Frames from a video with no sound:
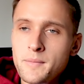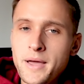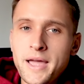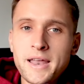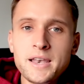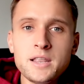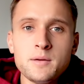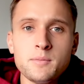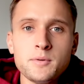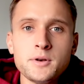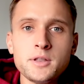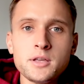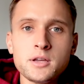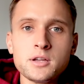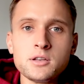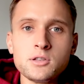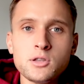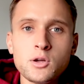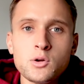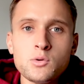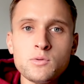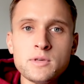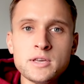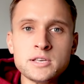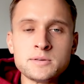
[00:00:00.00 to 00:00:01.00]
anybody can
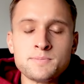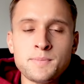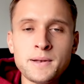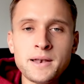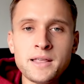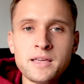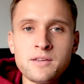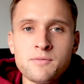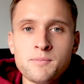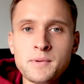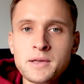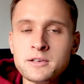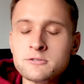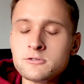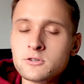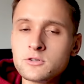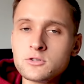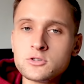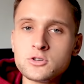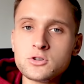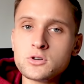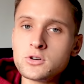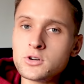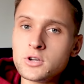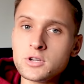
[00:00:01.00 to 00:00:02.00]
do this, believe me. As long
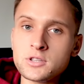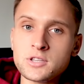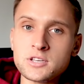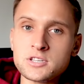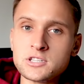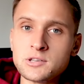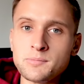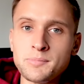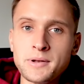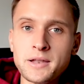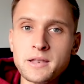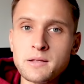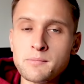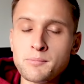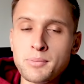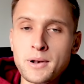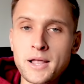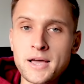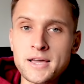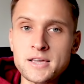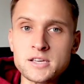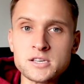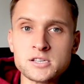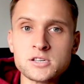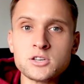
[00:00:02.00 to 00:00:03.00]
as you've got your discipline in
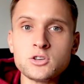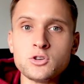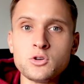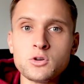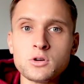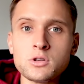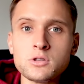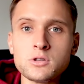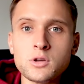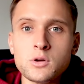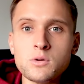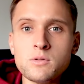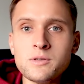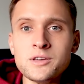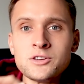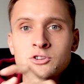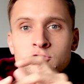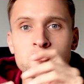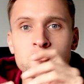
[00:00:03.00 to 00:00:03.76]
place, you can do this,